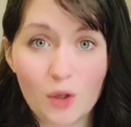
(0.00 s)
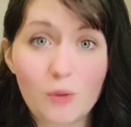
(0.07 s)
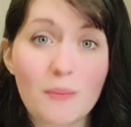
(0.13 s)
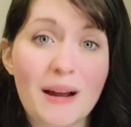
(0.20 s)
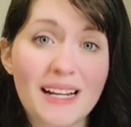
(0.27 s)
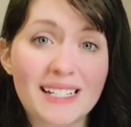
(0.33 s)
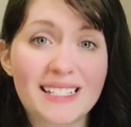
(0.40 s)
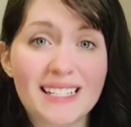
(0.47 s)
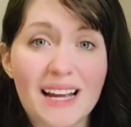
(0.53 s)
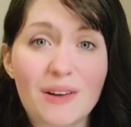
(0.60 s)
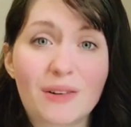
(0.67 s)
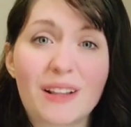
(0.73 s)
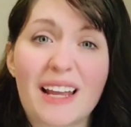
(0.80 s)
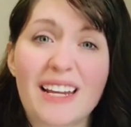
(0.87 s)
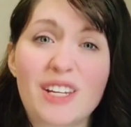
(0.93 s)
You might
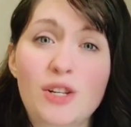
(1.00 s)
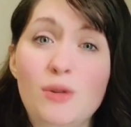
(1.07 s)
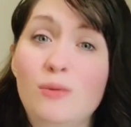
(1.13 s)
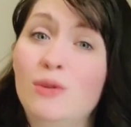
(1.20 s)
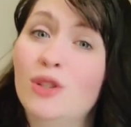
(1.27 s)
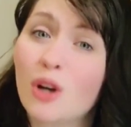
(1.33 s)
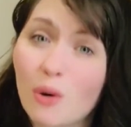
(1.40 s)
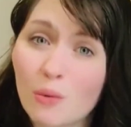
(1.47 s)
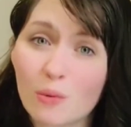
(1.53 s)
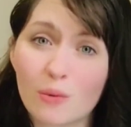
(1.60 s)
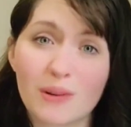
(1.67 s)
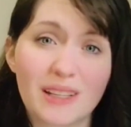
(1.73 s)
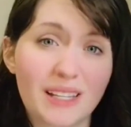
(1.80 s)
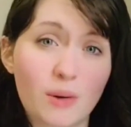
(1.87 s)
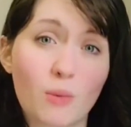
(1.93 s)
sound like you don't
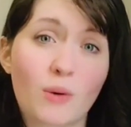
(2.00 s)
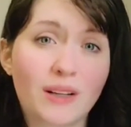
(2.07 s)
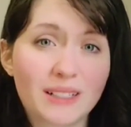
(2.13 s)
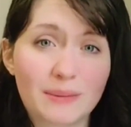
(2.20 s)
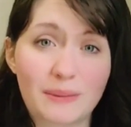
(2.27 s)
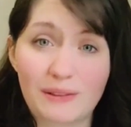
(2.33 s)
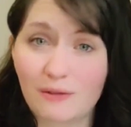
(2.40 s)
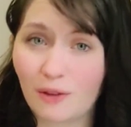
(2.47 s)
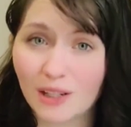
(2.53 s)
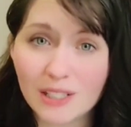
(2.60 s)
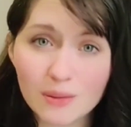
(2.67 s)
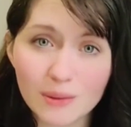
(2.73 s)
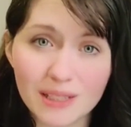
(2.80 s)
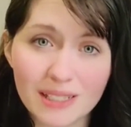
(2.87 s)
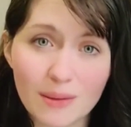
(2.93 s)
really want to be
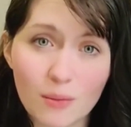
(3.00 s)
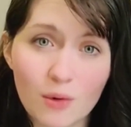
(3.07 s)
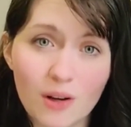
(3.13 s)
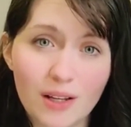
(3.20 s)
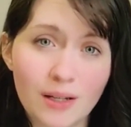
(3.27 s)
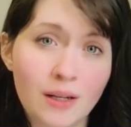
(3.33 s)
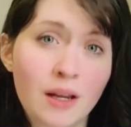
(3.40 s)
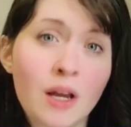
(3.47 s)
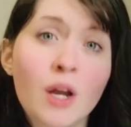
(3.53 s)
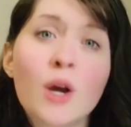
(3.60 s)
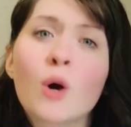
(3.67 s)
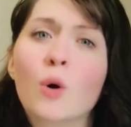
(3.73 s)
friends with someone,